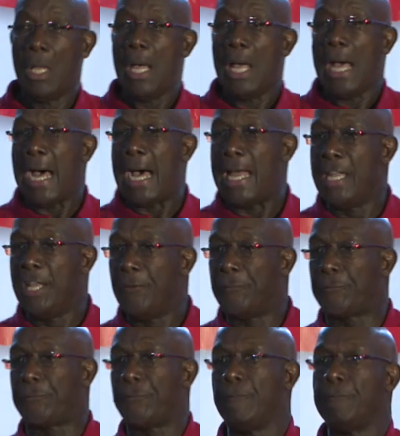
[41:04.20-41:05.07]
And
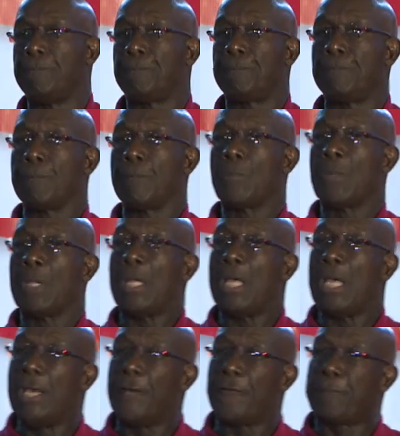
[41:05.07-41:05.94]

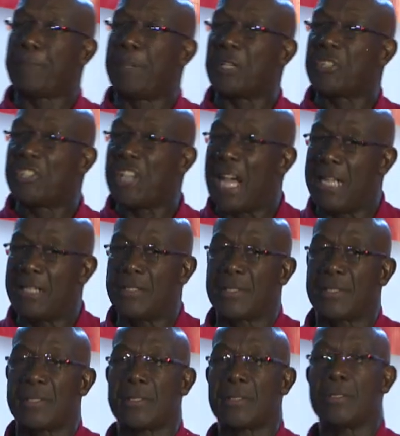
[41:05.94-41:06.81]
if
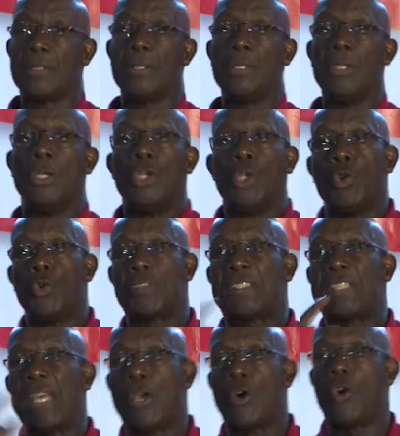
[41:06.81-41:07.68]
perchance you
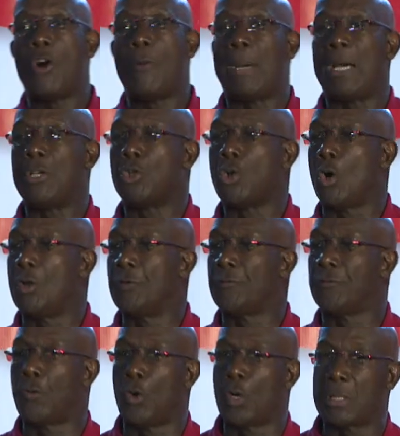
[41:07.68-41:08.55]
stay home and don't
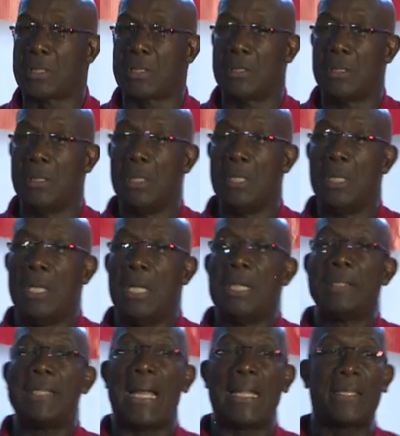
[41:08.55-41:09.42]
vote,
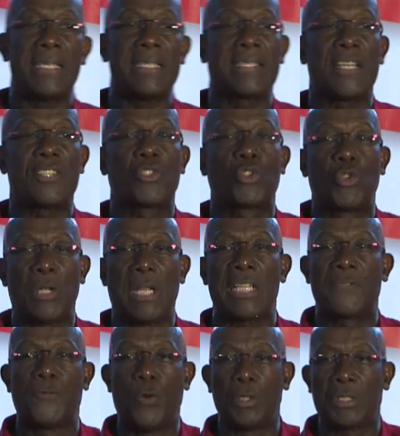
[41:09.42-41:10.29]
that is as good as
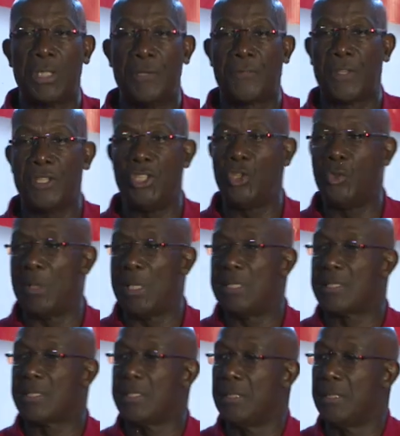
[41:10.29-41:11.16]
voting for the UNC.
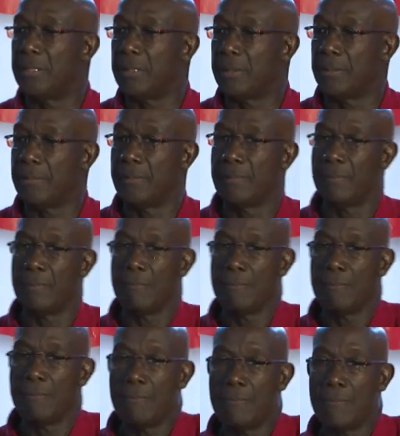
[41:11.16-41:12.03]

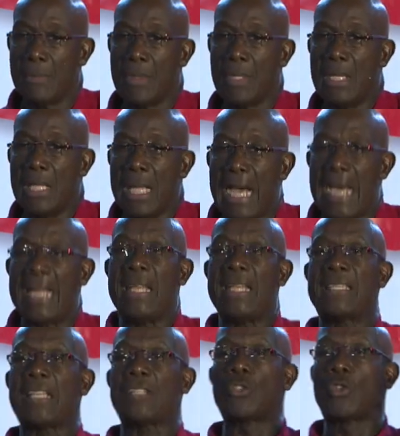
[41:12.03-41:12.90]
And
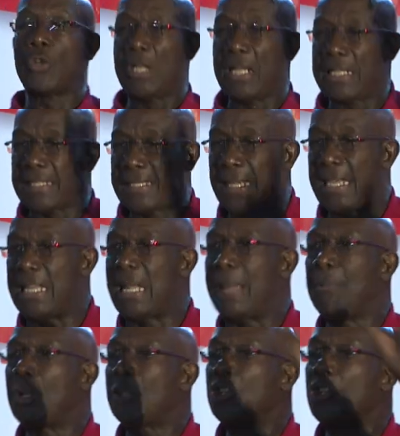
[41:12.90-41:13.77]
it's as good as saying I'm
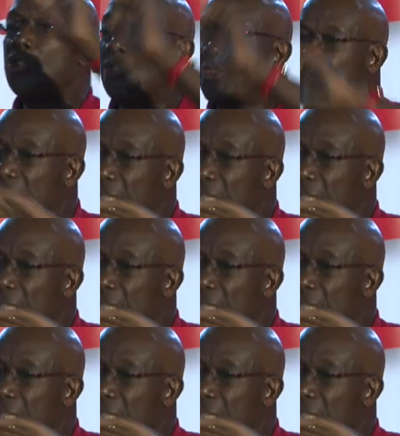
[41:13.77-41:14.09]
not interested